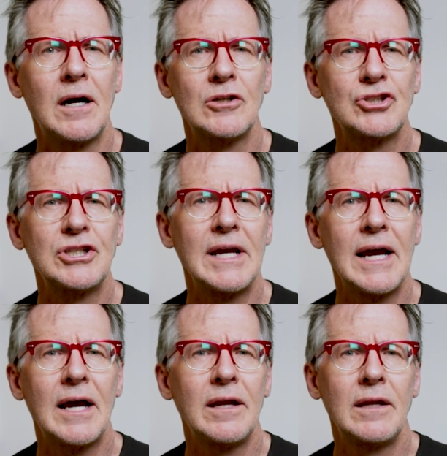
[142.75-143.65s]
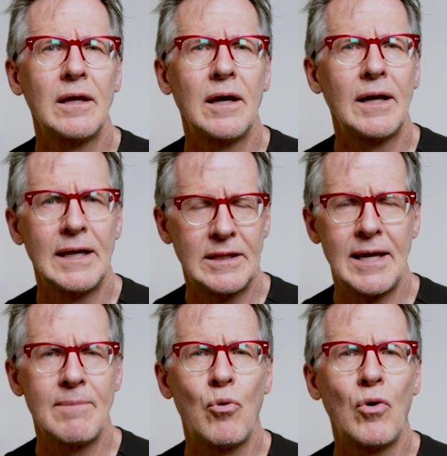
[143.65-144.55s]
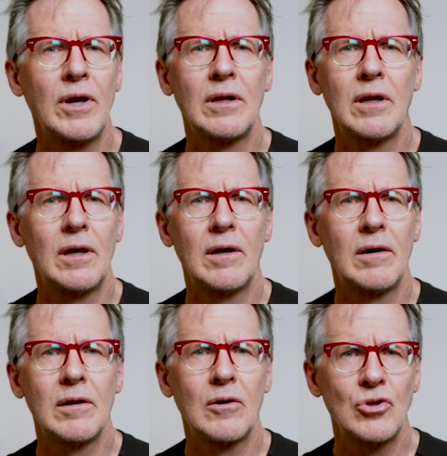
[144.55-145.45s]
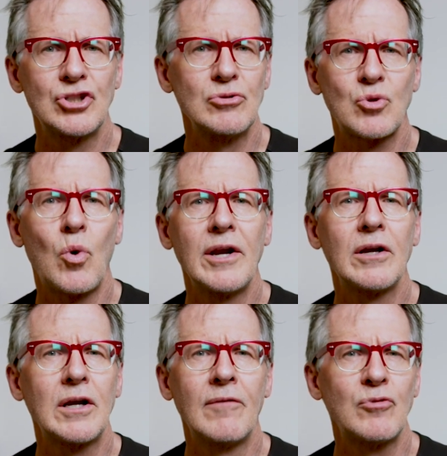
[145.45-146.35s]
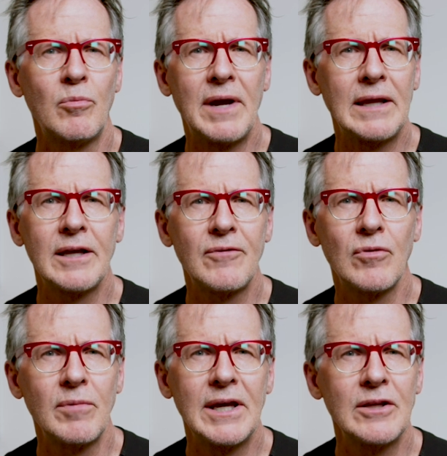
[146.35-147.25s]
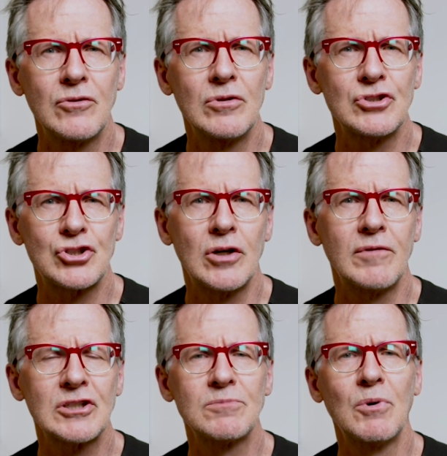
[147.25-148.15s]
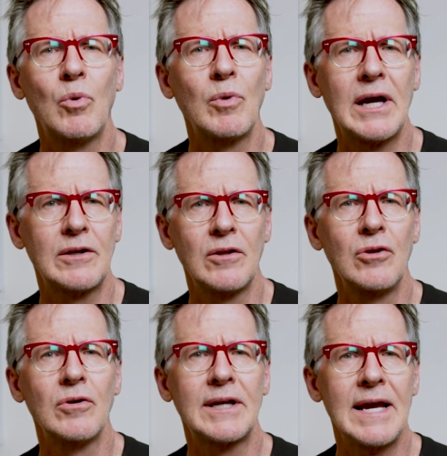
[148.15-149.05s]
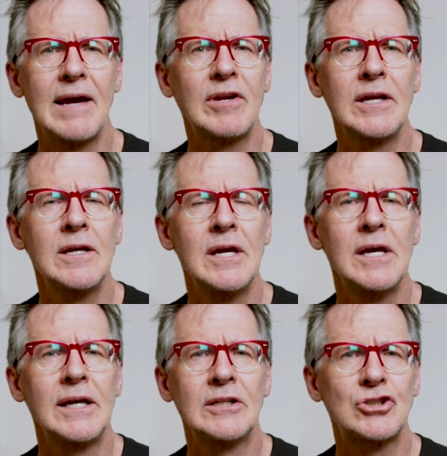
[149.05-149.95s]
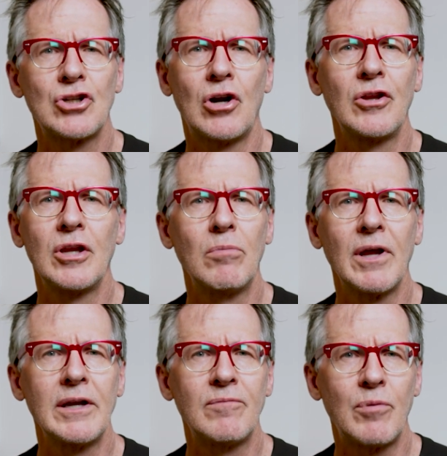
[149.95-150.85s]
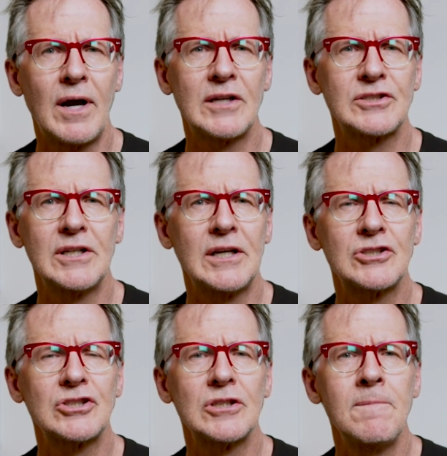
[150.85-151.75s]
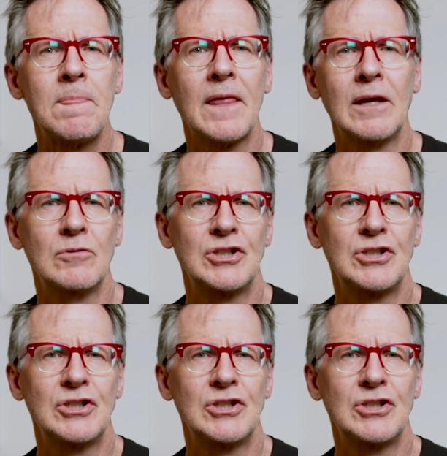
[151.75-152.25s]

She had, at that point, she was quite uncomfortable, mainly from getting through the cervix, but when we got to the uterine cavity and started the ablative process, it was